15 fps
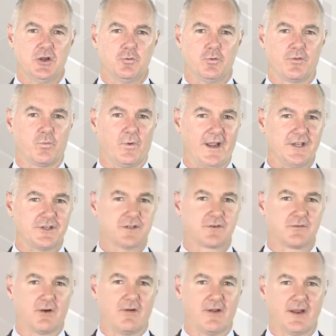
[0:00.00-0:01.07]
With wages
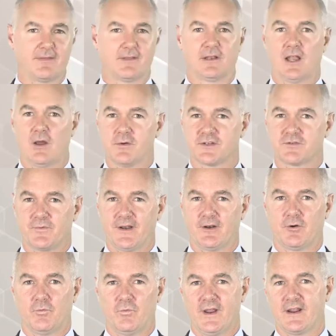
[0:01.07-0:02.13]
growing at the lowest rate
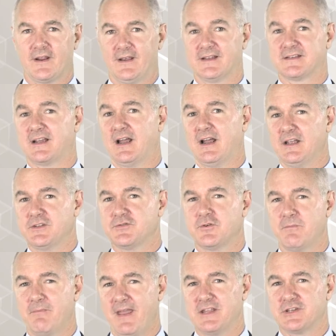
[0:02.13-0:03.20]
on record, it's hard to
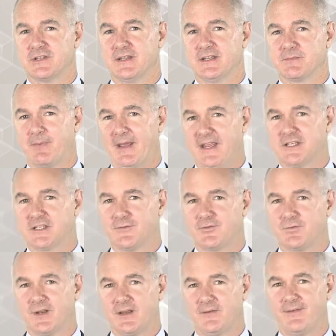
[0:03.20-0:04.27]
imagine this pace of
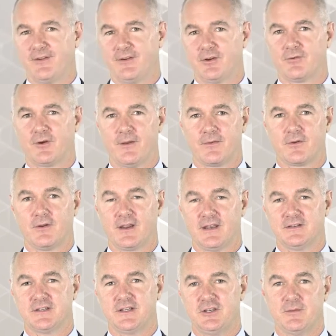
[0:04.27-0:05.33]
dwelling value growth could
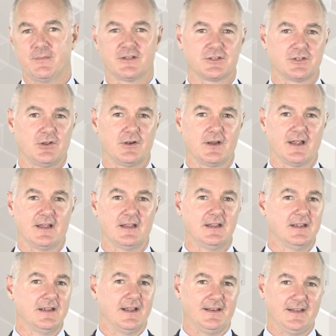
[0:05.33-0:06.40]
continue much longer,
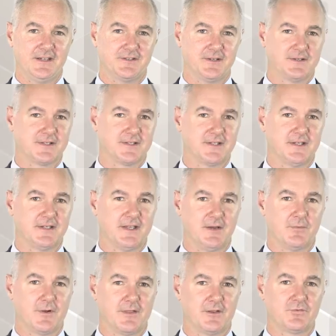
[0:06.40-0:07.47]
at least in Sydney,
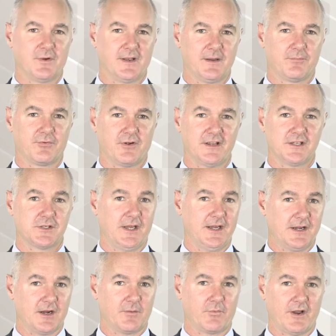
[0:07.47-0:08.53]
where the dwelling price to
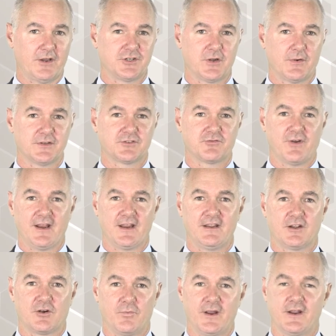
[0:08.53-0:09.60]
income ratio is tracking
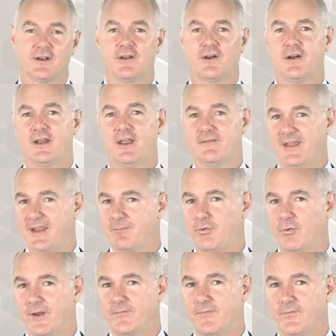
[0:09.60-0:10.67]
at a record high of
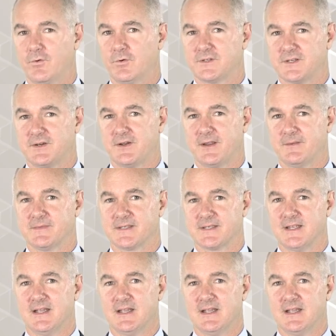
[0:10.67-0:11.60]
8.4 times.